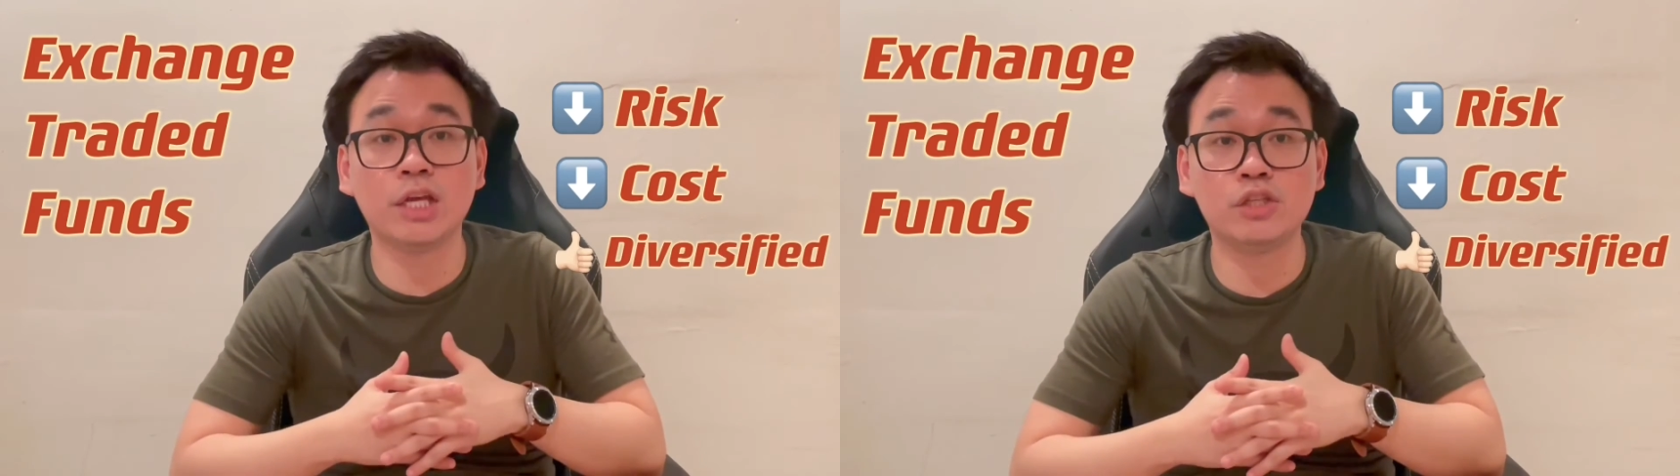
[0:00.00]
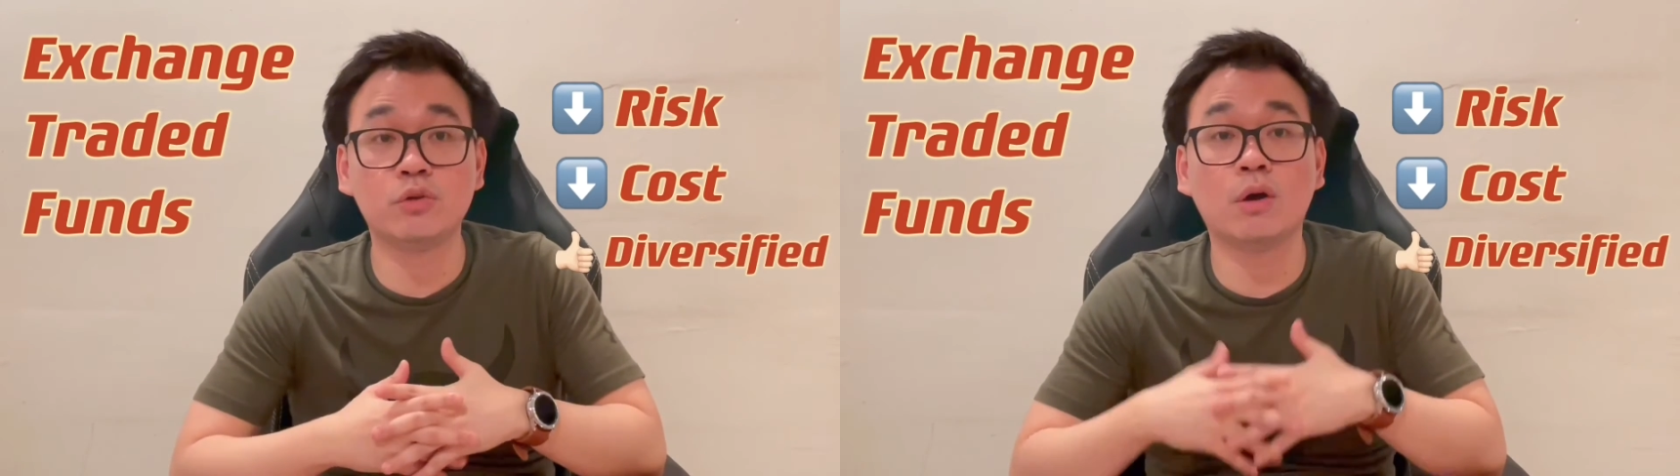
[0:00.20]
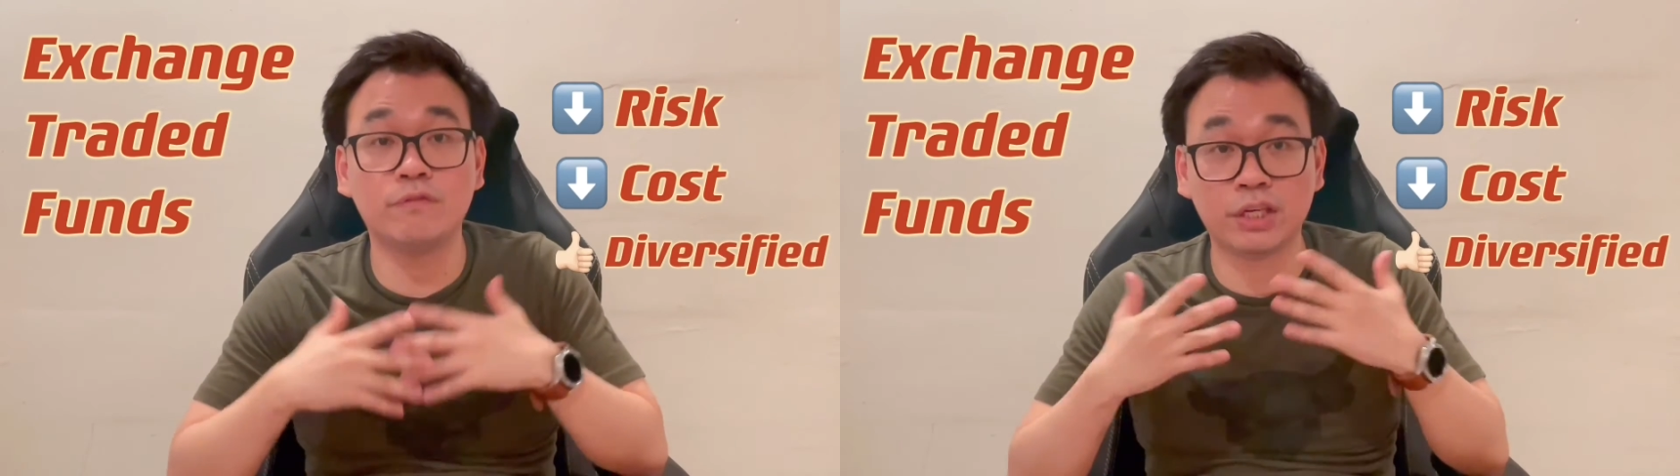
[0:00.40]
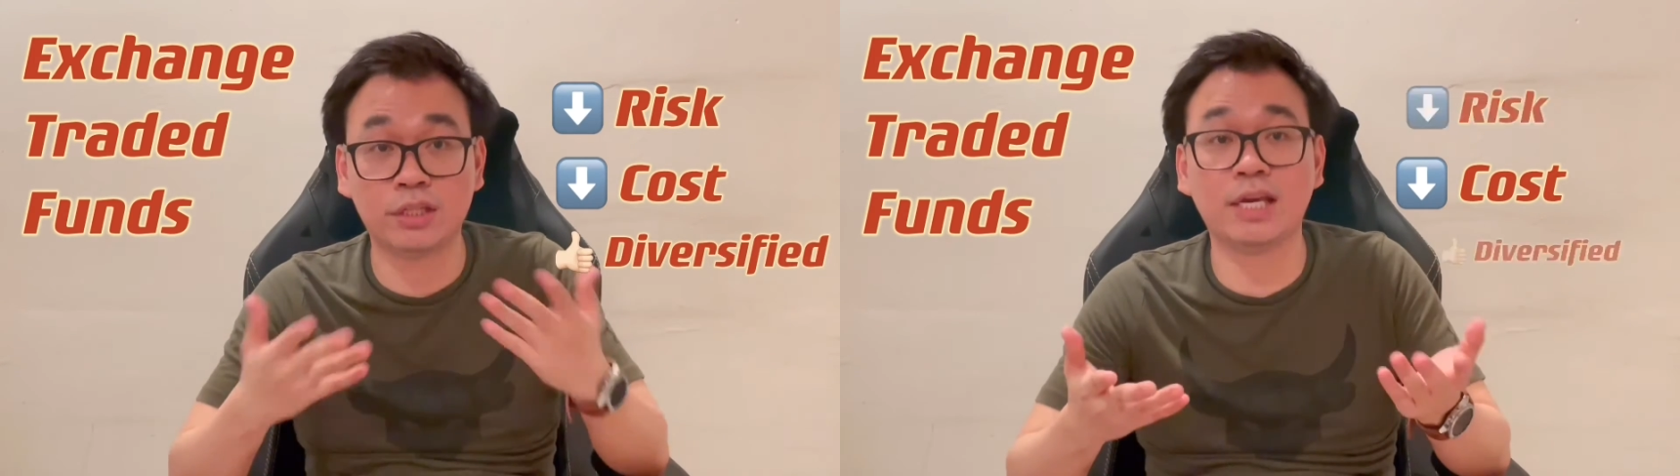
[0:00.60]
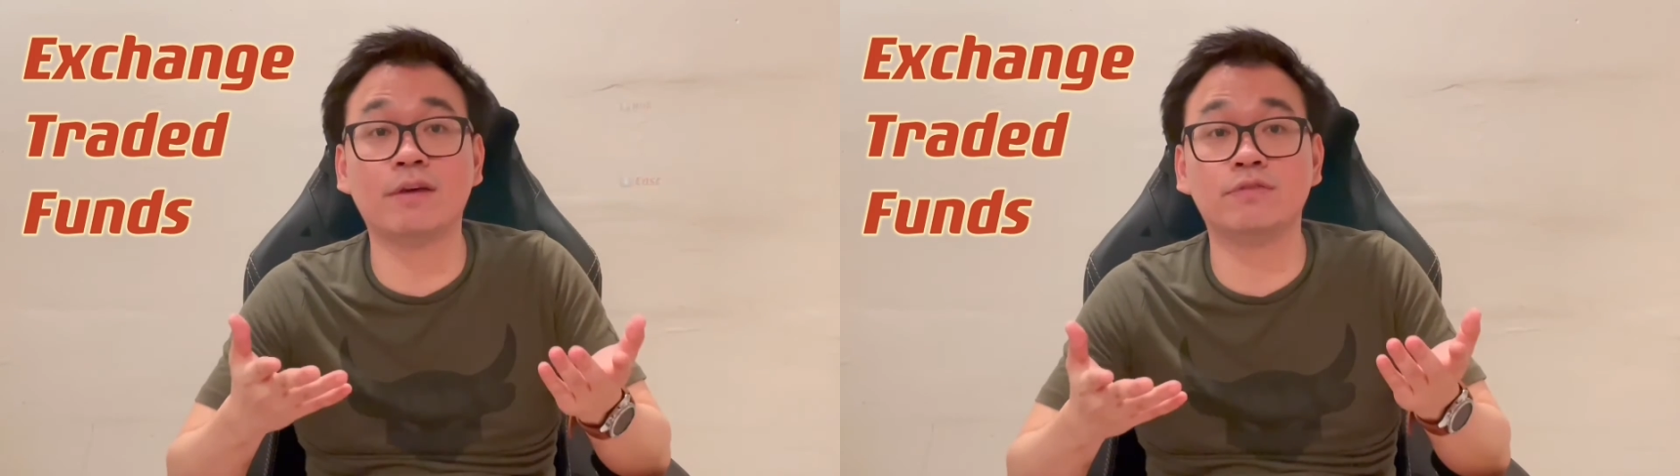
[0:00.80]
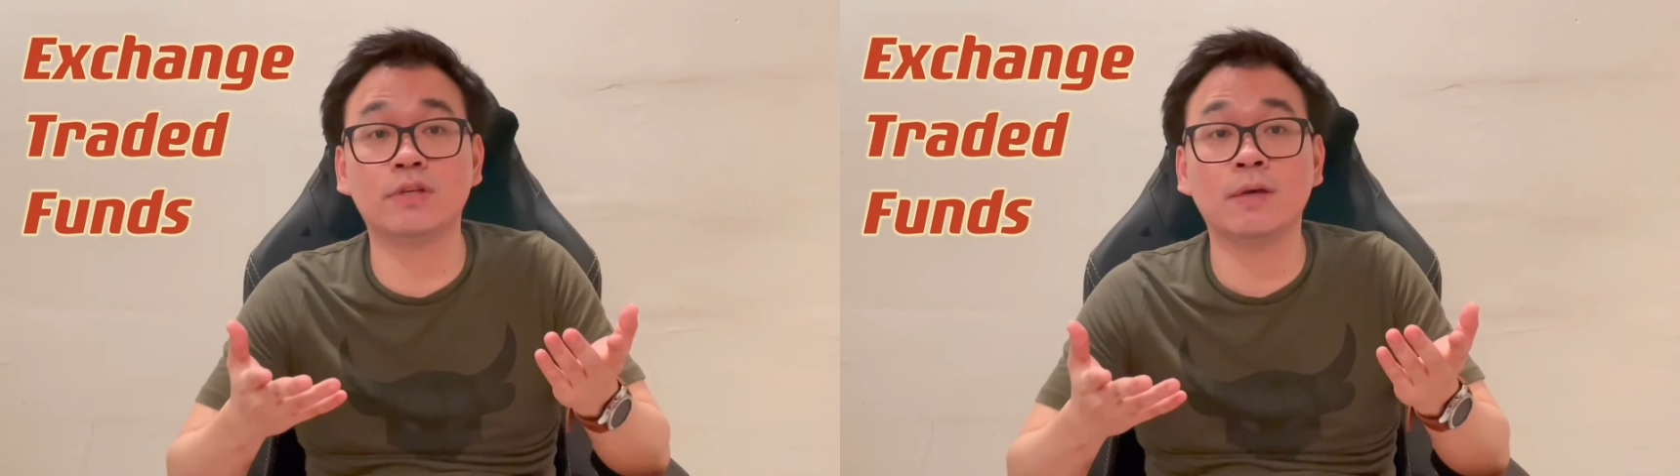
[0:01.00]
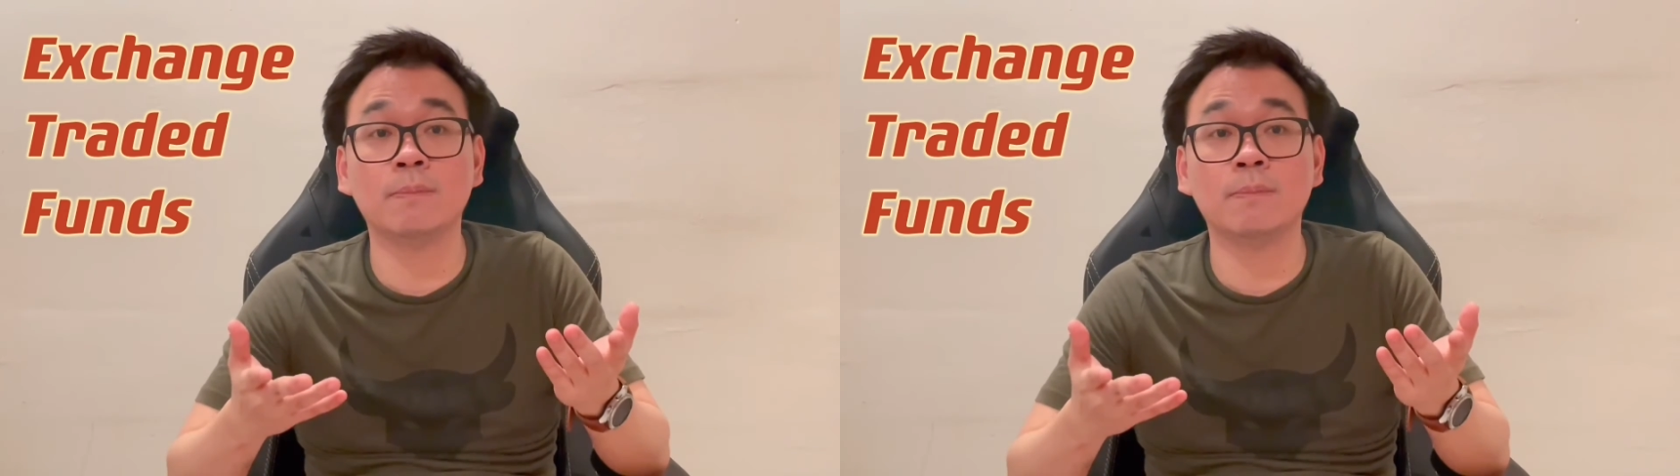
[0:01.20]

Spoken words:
nature of ETFs.